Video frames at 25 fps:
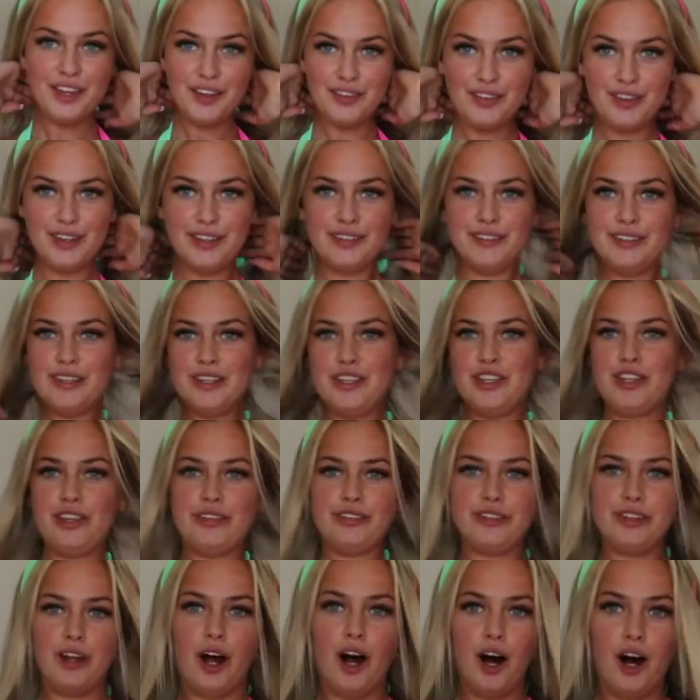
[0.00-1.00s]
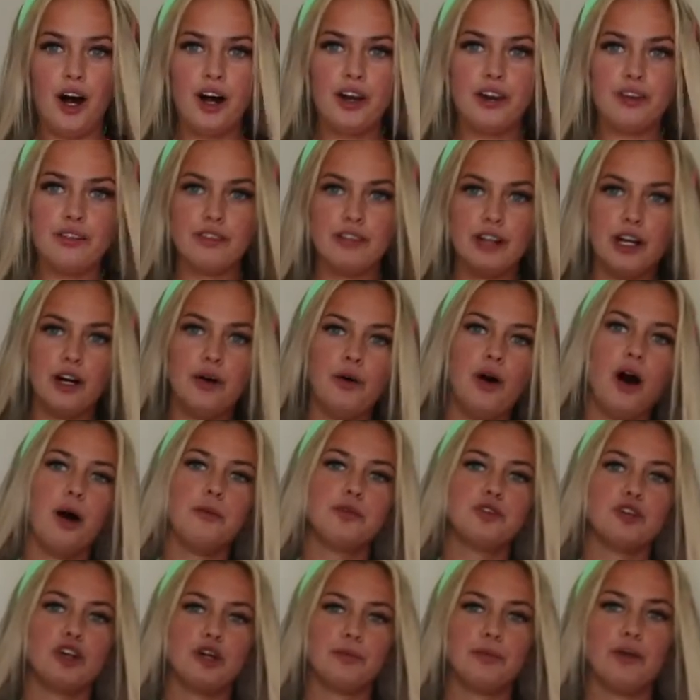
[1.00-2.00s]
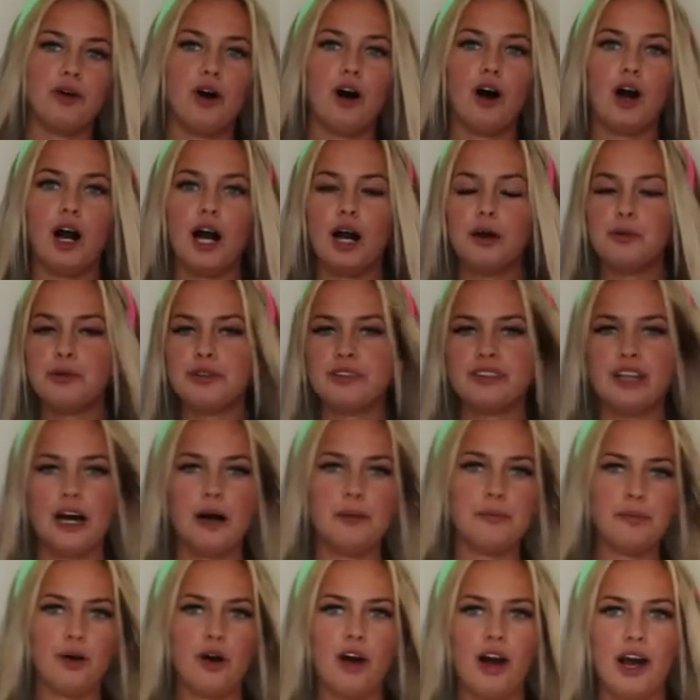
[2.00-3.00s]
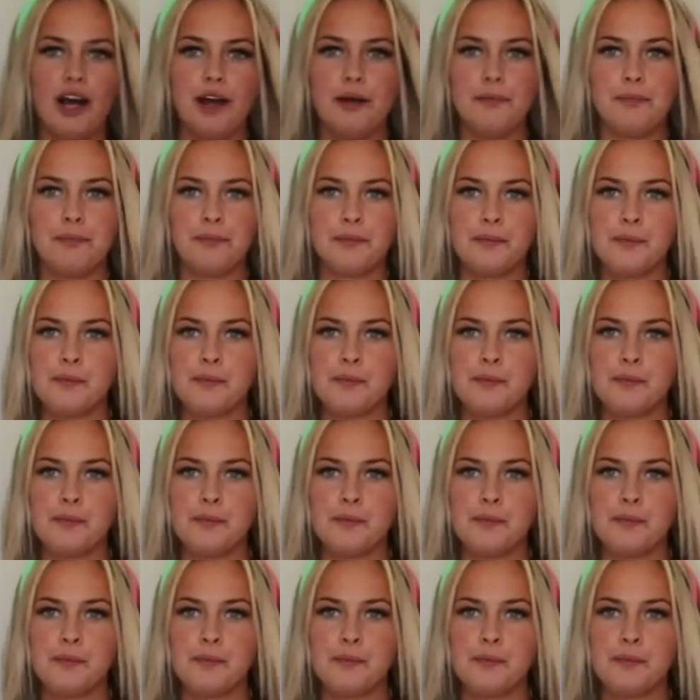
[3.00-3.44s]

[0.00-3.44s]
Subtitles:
this is just unreal. I'm sorry, but I will stand by.